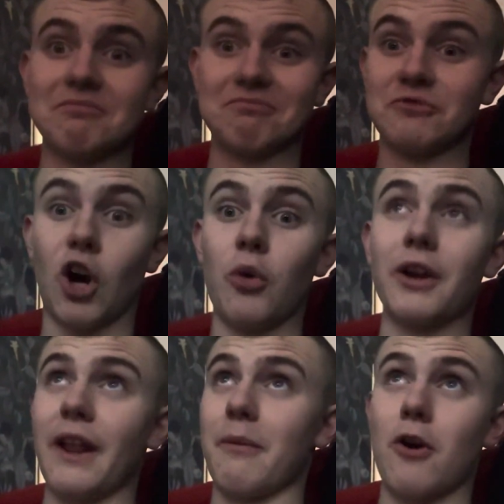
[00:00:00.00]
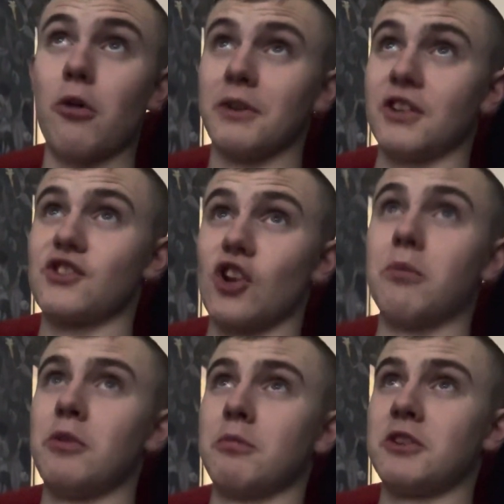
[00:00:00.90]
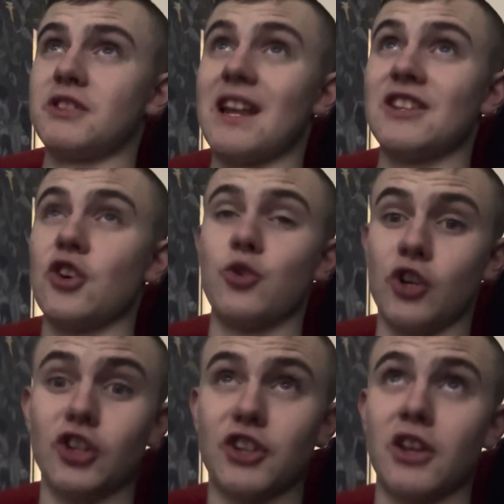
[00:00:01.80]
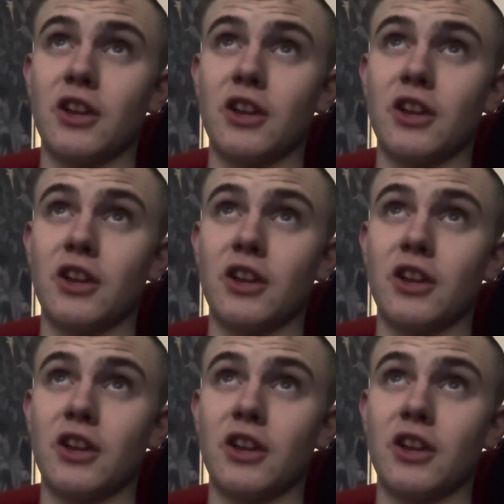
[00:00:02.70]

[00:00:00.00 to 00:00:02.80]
No one at the moment can stop them because they're too good.